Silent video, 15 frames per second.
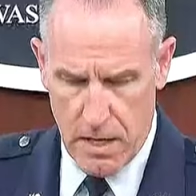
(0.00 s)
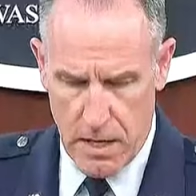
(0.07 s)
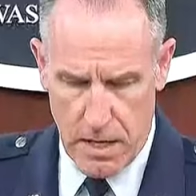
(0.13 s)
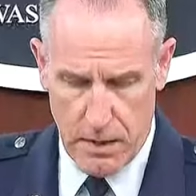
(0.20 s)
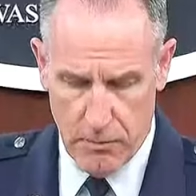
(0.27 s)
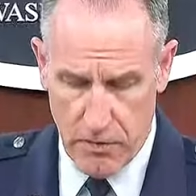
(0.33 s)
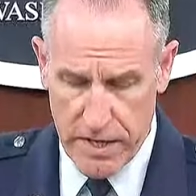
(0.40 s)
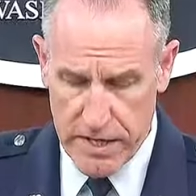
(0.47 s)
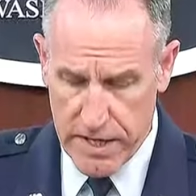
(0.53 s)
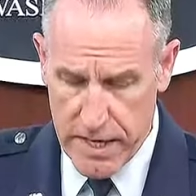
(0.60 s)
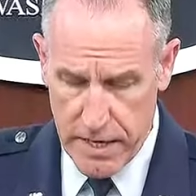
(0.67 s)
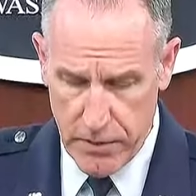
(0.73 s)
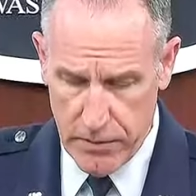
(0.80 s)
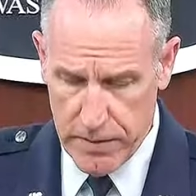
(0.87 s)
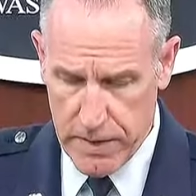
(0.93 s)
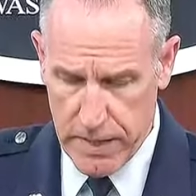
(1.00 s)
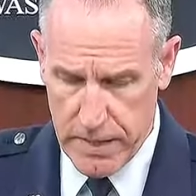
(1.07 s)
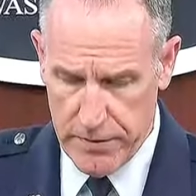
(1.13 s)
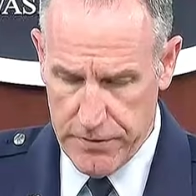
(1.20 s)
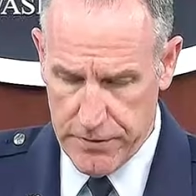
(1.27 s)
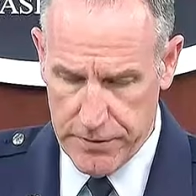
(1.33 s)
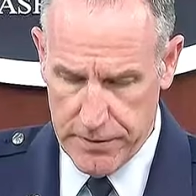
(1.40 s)
Um, right now,
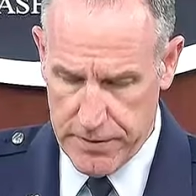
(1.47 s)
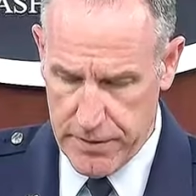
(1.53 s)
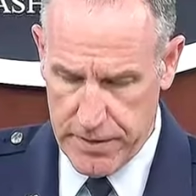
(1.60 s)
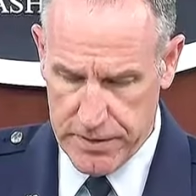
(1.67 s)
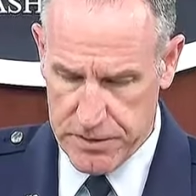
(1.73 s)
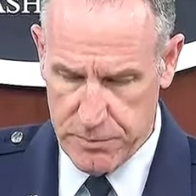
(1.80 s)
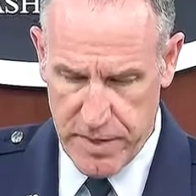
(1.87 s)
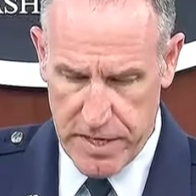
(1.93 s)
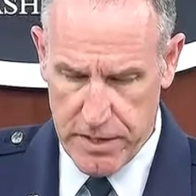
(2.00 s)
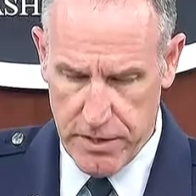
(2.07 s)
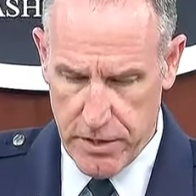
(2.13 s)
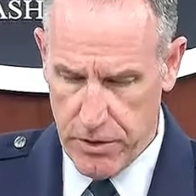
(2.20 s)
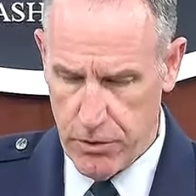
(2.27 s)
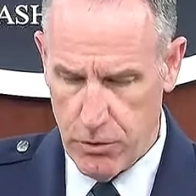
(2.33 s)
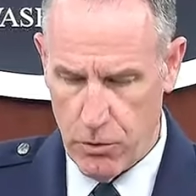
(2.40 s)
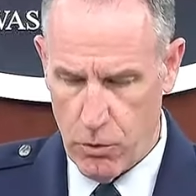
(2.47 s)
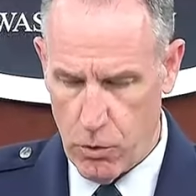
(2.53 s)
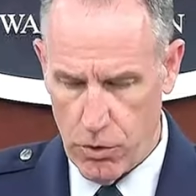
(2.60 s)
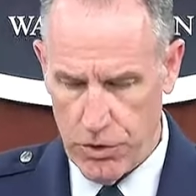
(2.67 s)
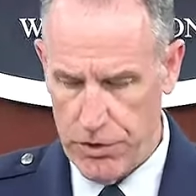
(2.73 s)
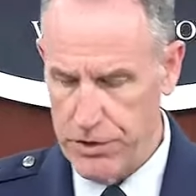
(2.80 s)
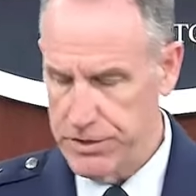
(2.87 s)
uh, there there has been no
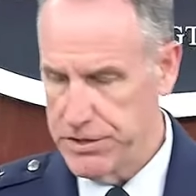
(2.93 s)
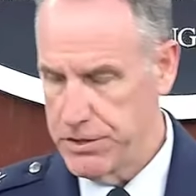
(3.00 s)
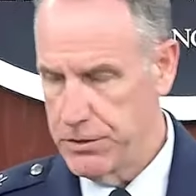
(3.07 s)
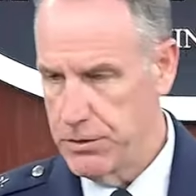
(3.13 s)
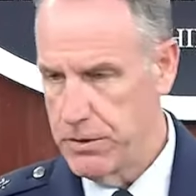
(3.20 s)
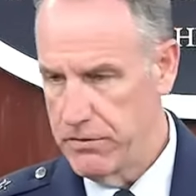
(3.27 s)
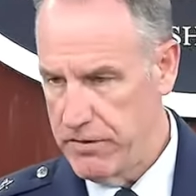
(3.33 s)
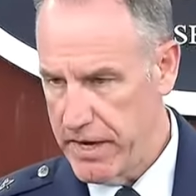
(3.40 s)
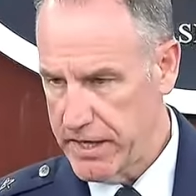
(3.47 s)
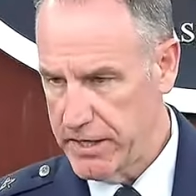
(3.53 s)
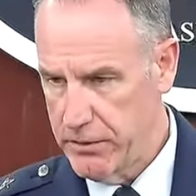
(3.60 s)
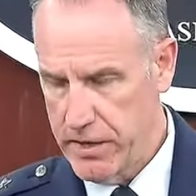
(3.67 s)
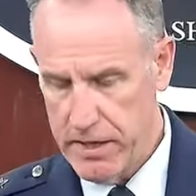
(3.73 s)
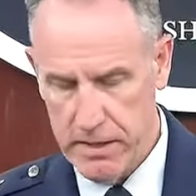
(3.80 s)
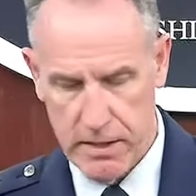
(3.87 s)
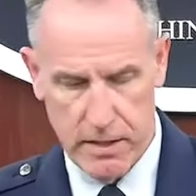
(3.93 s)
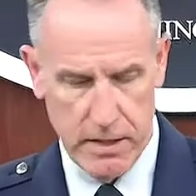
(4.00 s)
order to evacuate.